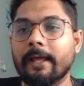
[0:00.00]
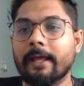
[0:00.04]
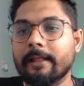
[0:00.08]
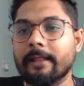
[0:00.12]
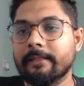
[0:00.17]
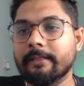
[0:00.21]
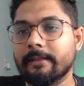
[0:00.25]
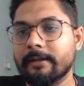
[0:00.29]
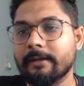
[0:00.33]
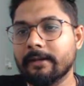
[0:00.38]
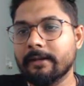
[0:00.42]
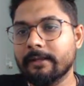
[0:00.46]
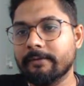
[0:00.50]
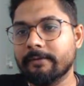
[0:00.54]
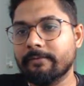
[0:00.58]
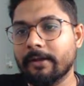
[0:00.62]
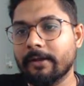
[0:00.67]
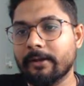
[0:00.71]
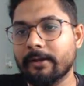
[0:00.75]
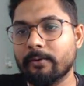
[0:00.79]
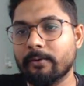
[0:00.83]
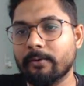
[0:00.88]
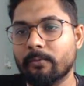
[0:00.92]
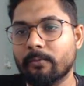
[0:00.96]
And then if
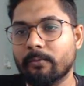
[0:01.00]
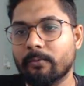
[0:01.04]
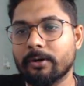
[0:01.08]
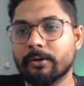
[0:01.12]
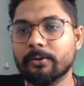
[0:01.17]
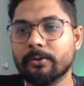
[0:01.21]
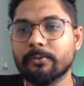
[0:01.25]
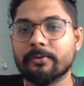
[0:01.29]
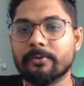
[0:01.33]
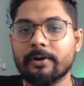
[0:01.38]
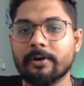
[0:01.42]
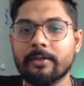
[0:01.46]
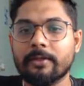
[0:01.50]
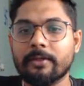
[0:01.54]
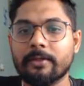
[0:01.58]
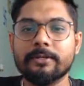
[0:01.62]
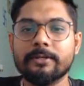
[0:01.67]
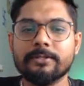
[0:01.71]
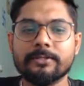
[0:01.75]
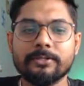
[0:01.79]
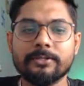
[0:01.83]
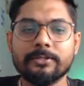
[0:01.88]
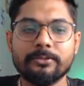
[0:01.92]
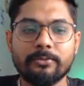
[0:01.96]
I wanted to run
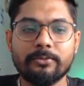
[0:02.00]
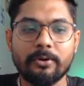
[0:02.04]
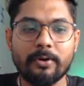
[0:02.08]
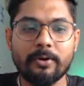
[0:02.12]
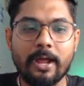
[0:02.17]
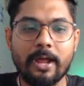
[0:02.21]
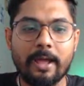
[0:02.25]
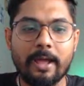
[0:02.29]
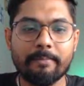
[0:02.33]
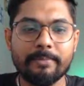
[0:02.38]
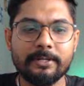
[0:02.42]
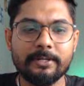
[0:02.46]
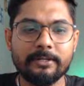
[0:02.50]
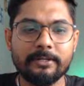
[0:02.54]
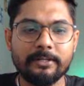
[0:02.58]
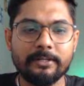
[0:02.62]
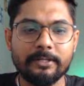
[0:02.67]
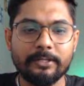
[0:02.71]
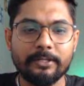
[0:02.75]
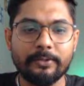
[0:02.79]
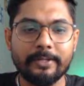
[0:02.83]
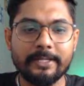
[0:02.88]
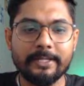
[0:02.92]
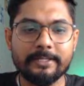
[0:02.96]
this, what would happen?
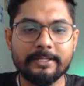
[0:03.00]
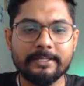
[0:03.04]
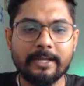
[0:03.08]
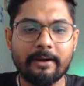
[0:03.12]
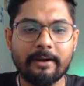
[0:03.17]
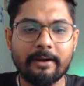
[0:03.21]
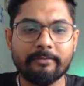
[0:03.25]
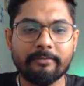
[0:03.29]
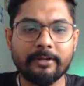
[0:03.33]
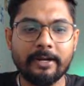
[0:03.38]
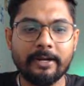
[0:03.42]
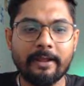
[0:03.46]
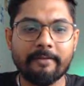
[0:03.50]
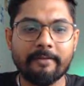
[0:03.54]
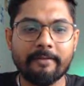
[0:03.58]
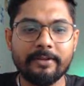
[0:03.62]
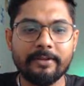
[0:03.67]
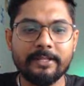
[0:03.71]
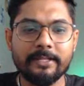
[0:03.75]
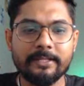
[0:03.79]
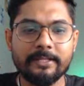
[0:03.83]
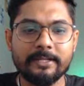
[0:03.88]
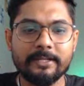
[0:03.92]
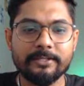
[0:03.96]
You can see after
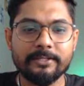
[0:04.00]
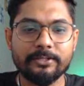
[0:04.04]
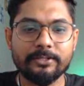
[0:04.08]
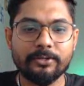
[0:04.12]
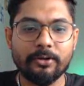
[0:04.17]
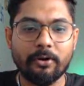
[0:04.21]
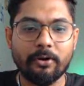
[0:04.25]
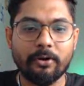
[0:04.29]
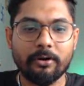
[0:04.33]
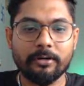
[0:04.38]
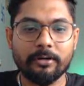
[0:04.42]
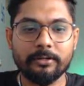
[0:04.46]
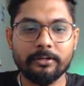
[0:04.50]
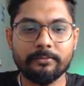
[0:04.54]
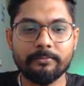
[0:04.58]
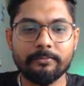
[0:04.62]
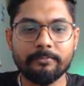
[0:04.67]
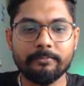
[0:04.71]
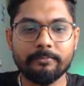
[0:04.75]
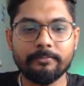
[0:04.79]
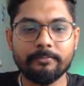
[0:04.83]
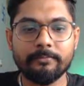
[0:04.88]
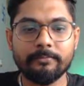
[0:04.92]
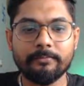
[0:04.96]
everything there is a dot.
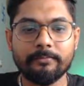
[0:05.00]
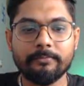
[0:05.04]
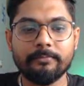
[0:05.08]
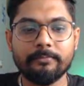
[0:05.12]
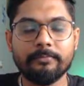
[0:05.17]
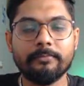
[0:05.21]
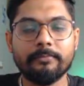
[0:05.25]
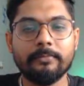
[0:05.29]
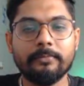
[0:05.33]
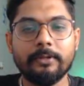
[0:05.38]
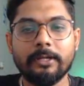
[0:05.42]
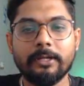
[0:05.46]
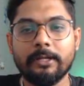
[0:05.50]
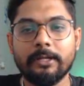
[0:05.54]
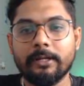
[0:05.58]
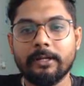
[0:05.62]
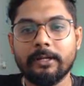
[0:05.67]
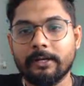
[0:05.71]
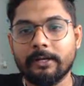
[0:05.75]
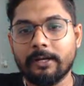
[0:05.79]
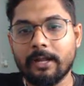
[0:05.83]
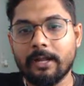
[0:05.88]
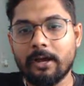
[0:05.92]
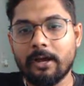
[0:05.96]

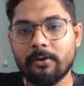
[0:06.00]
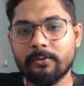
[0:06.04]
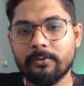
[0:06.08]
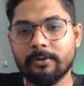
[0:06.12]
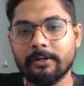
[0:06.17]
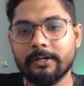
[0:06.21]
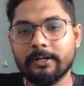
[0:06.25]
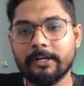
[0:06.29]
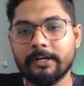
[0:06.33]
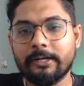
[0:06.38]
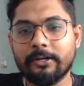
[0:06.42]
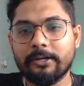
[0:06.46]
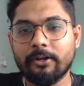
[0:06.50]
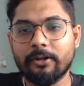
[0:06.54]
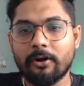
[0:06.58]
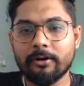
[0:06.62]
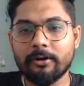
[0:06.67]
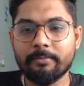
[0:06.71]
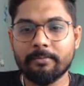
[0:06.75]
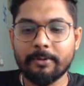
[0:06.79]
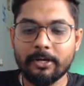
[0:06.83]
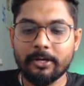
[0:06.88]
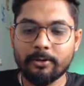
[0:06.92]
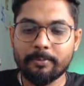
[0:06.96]
Now
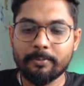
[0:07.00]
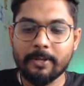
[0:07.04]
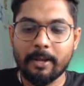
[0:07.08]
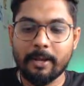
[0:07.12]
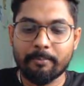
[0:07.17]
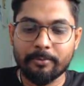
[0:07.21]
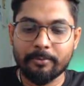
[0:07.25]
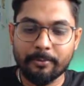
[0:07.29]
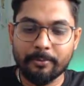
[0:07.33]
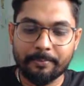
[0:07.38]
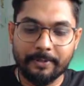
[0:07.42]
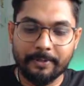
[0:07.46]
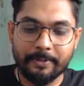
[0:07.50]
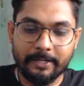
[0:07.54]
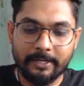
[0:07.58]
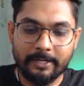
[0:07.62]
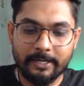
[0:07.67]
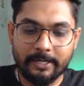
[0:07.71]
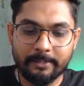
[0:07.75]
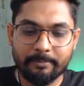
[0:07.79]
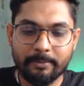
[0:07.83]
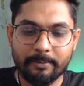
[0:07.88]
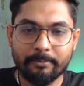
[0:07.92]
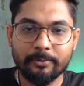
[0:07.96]
dot may not be appropriate.
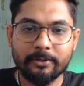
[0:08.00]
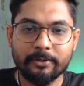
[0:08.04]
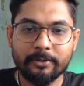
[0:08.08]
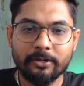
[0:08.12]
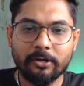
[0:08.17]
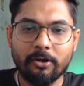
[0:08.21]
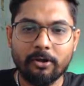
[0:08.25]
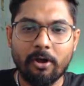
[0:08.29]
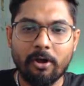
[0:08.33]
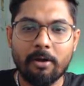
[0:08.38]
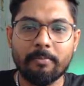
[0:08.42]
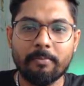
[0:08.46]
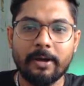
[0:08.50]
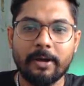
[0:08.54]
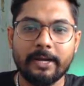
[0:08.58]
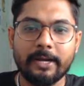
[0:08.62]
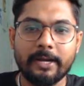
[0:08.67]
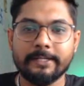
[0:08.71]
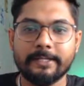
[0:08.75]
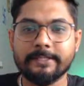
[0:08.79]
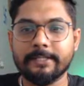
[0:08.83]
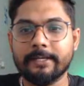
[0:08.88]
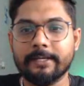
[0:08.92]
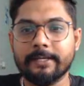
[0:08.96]
Let me put a comma.
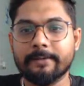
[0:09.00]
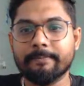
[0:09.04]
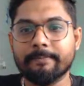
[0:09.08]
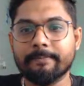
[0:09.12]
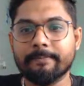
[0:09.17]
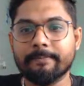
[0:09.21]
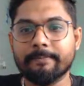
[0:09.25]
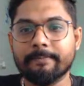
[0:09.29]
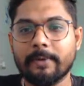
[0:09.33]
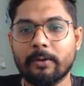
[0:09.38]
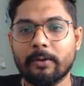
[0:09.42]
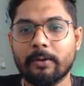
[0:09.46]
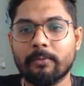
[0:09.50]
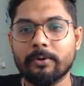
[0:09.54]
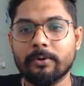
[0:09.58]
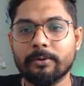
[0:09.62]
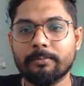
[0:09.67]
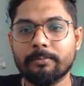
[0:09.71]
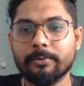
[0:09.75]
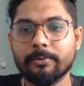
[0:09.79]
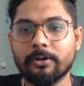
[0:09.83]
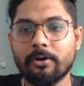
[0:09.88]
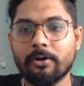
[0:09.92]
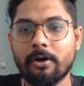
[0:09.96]
Let's say I want to
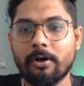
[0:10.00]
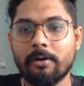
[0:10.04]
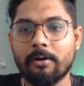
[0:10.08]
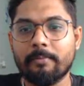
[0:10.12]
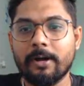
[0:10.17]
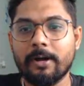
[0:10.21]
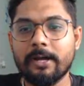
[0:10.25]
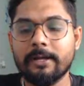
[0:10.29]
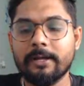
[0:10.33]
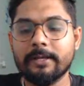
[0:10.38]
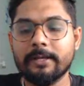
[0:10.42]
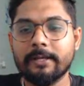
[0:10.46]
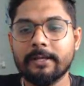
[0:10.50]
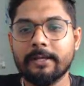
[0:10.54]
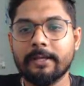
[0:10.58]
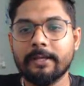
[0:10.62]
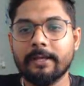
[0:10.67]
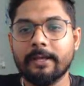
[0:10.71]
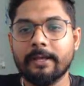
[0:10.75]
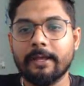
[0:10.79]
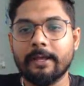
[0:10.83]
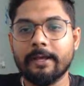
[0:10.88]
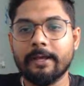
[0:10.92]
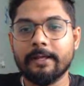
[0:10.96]
put a comma,
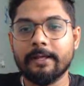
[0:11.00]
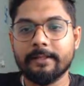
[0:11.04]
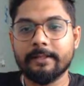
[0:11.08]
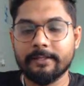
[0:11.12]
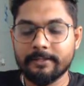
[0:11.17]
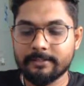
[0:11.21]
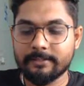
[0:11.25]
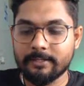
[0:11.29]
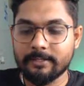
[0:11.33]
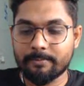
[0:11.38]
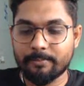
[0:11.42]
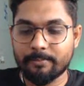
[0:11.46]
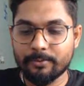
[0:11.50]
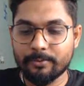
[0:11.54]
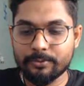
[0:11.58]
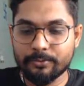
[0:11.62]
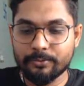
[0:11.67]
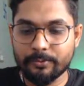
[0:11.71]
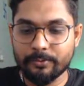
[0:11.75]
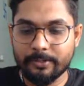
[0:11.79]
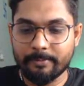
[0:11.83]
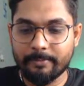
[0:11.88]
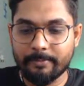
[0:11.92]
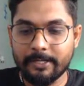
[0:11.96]
and this is
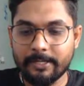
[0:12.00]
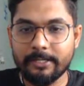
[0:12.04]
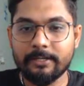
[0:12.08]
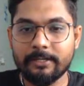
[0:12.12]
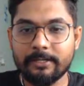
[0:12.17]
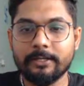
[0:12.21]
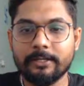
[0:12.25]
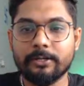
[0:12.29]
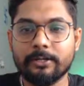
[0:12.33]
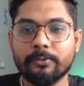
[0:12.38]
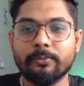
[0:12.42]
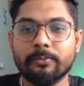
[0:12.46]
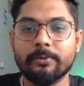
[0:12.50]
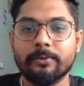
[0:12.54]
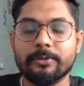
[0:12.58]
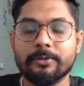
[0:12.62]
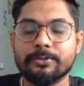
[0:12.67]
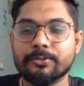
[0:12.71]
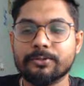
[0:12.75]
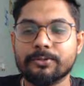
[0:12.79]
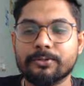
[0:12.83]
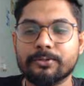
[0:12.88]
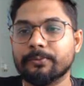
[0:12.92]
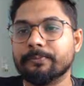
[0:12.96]
supposed to remain
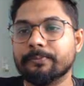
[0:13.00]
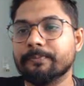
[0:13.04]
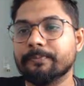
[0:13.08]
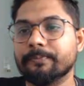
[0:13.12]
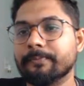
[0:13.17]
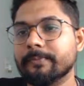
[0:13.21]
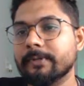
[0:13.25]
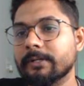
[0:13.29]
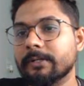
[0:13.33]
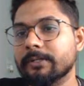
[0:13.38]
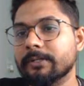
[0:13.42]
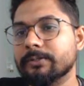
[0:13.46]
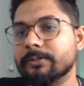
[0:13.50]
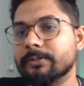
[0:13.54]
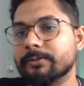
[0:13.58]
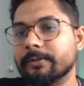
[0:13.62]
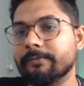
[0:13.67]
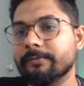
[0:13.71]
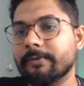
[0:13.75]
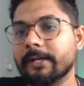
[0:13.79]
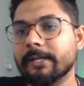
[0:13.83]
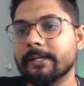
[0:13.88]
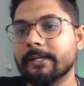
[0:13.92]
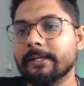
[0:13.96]
equals to. So
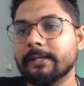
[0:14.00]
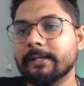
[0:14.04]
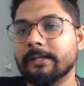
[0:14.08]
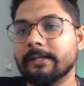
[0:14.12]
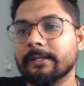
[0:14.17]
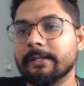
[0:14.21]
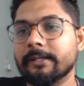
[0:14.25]
if I